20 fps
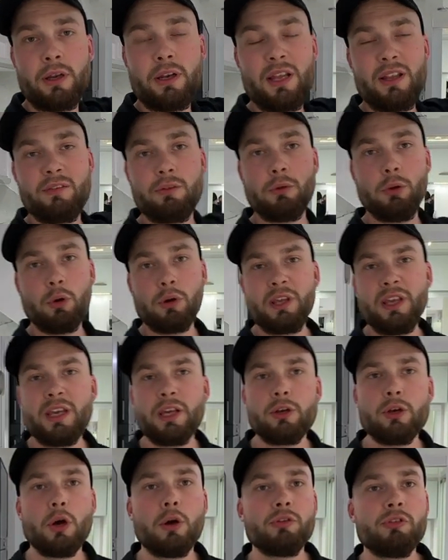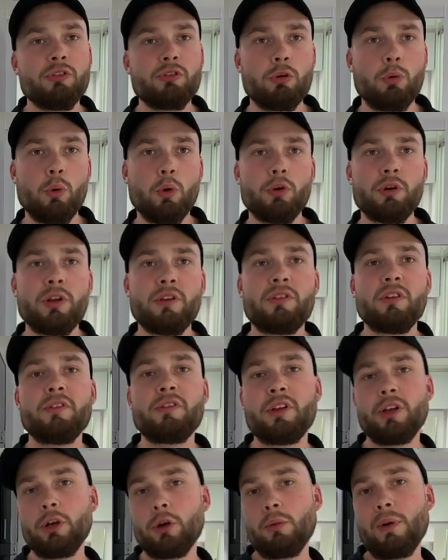It's looking, it knows its coordinates, it's
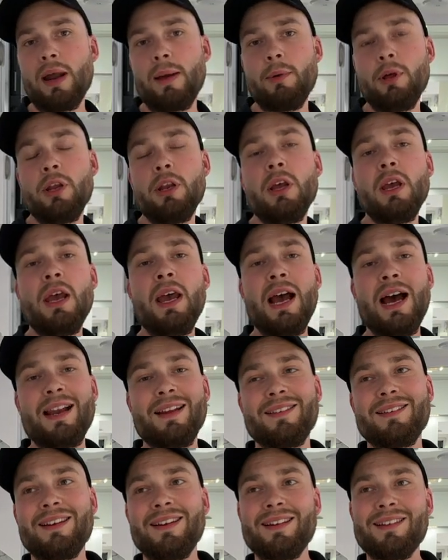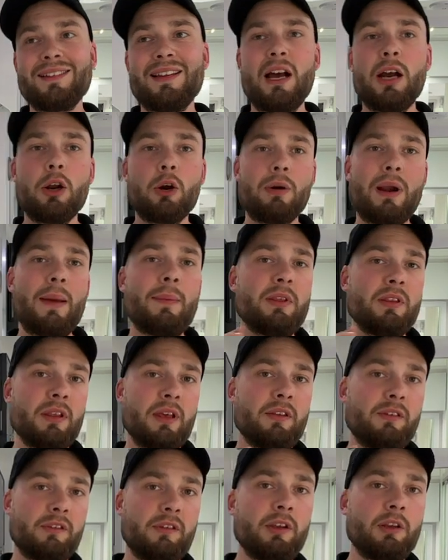going to grab it and it's going to start grabbing
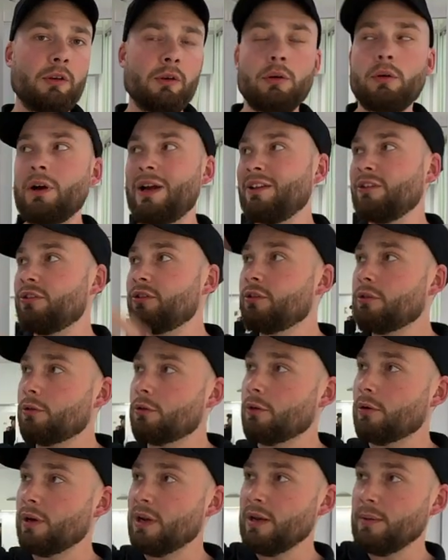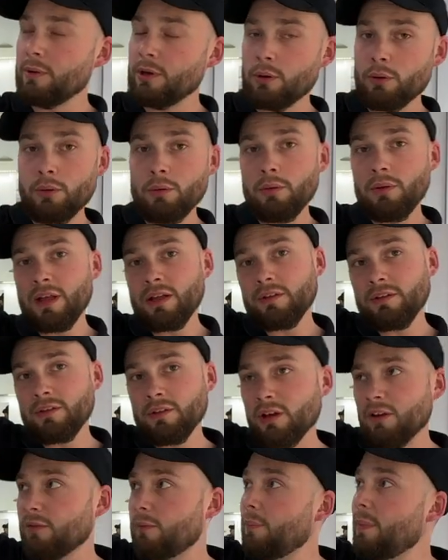that signal and screaming all that
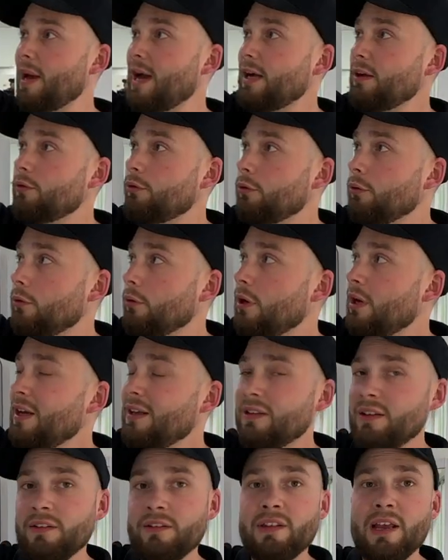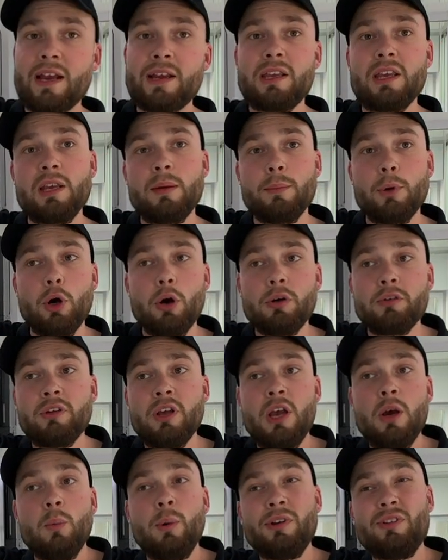stuff back to the King box,
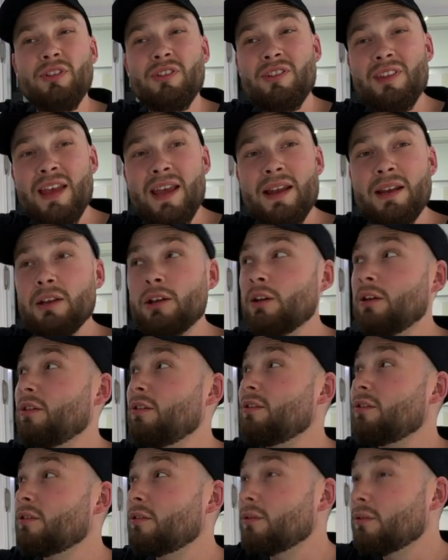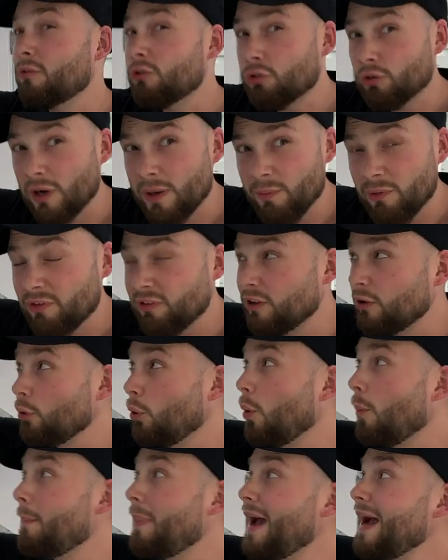which is then going to stream the signal
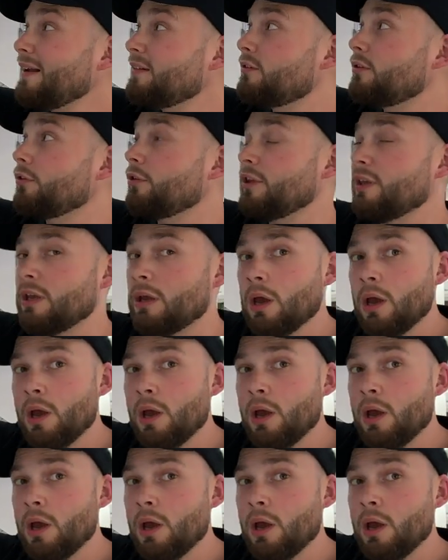back to the